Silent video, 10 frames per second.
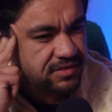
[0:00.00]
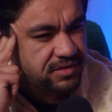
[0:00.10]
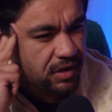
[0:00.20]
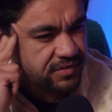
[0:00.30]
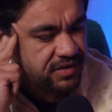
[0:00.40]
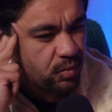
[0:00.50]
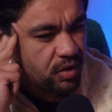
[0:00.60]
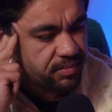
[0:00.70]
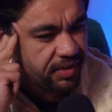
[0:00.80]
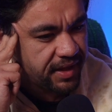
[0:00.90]
toxic
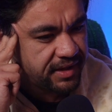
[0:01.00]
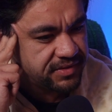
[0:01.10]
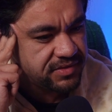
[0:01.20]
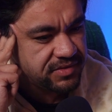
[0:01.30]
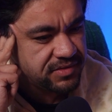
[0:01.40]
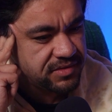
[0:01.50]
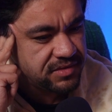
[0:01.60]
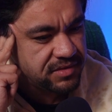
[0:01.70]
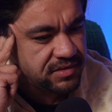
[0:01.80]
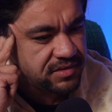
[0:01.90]
workplace,
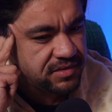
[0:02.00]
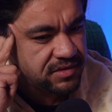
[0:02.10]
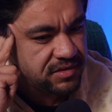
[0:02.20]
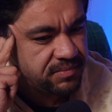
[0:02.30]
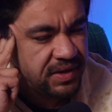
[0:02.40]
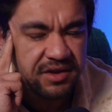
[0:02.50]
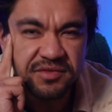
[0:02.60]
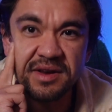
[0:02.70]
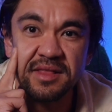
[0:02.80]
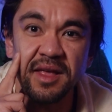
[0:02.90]
being
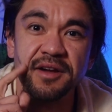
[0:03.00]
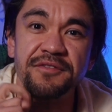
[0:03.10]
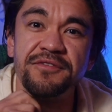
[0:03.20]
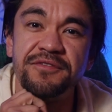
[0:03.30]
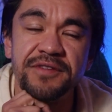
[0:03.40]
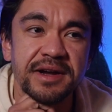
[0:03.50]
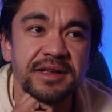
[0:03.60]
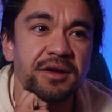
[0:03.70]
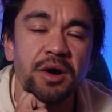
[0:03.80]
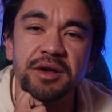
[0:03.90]
treated like a
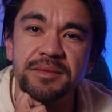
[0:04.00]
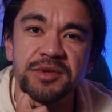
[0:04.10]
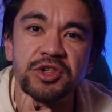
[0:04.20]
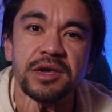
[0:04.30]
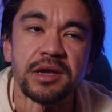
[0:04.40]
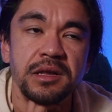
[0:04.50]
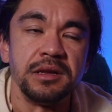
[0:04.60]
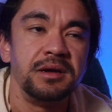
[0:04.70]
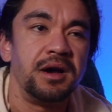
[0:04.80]
fucking cog in the machine.